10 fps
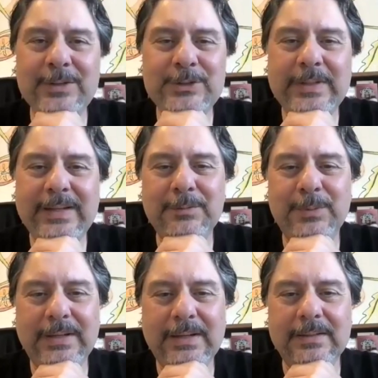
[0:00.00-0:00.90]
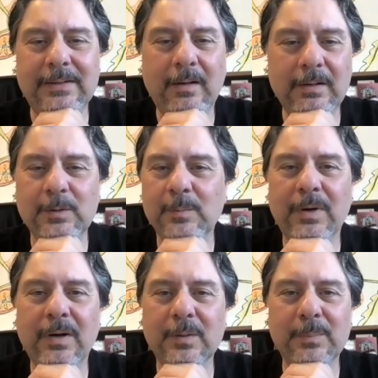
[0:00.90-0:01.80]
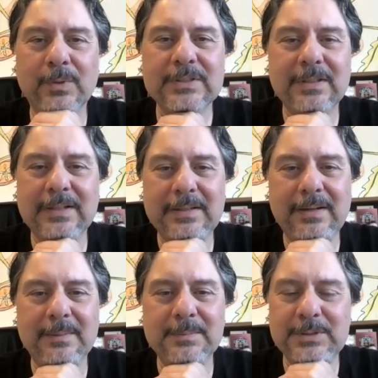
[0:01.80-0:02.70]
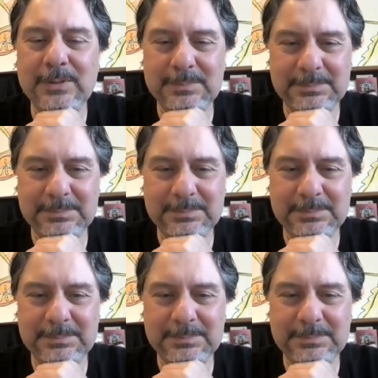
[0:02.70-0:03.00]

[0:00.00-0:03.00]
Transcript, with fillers: it, you can't forget it. ArgleBargleBooks.com. So